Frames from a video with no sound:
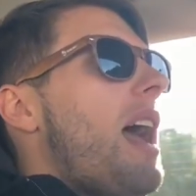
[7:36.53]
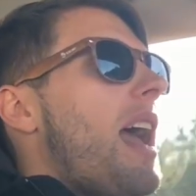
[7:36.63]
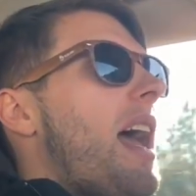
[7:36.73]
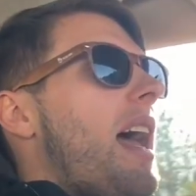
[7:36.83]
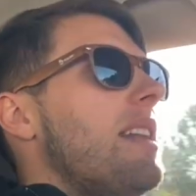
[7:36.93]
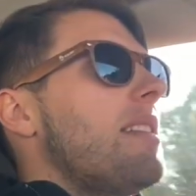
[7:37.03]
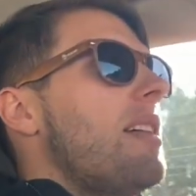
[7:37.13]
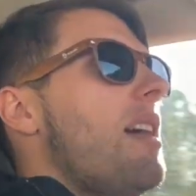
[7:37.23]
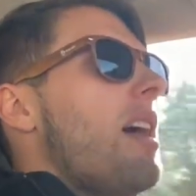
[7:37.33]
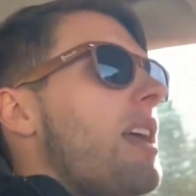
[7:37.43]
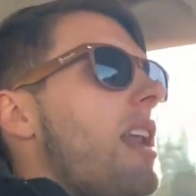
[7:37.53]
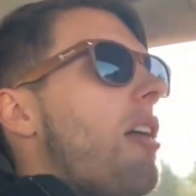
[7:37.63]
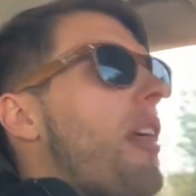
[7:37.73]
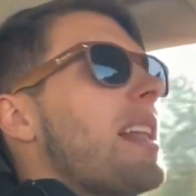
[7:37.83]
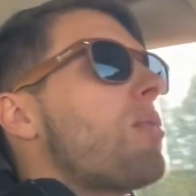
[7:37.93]
And, you
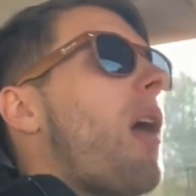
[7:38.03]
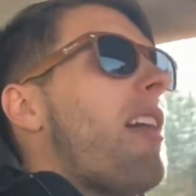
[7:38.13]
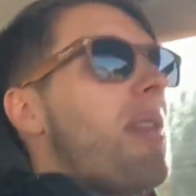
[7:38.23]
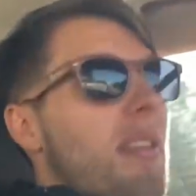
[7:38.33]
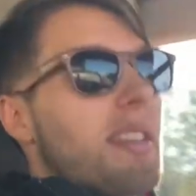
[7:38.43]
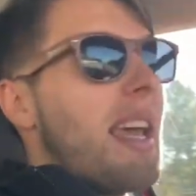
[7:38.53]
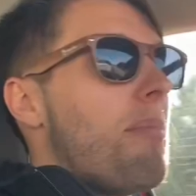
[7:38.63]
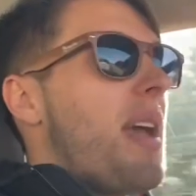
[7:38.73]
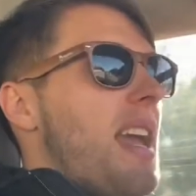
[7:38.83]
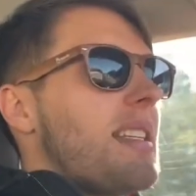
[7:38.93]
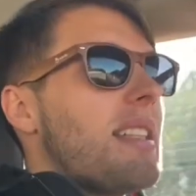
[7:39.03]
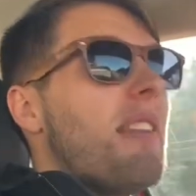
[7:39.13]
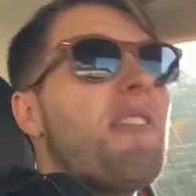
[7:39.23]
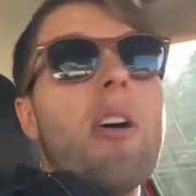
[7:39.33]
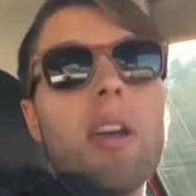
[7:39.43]
know, that's why I've been in this campaign, is because
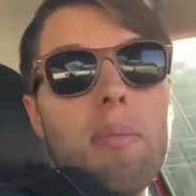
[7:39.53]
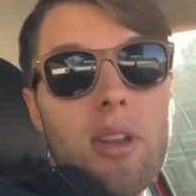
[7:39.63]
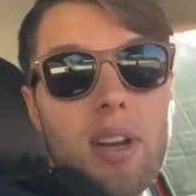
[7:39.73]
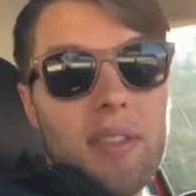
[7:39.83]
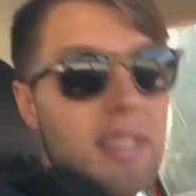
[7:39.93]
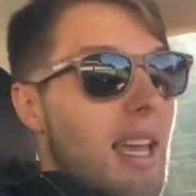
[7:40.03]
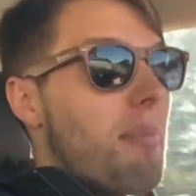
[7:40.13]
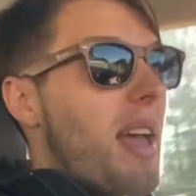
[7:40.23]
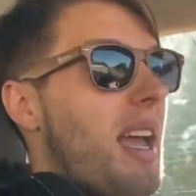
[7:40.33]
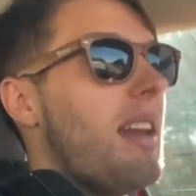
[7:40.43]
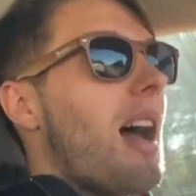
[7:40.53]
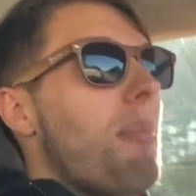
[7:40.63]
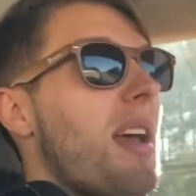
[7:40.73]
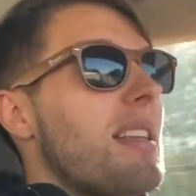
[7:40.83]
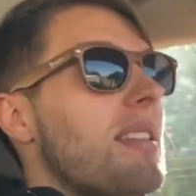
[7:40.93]
I found community in this campaign,
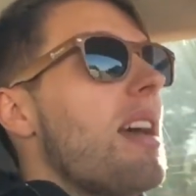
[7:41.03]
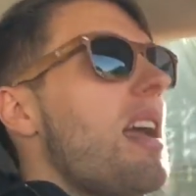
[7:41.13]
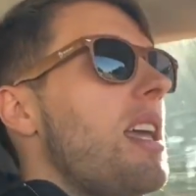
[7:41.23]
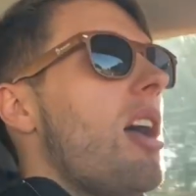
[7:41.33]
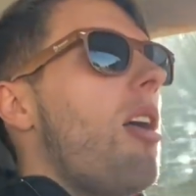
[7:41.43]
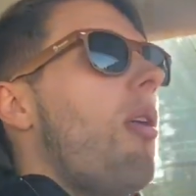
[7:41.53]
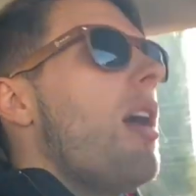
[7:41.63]
not because, you know,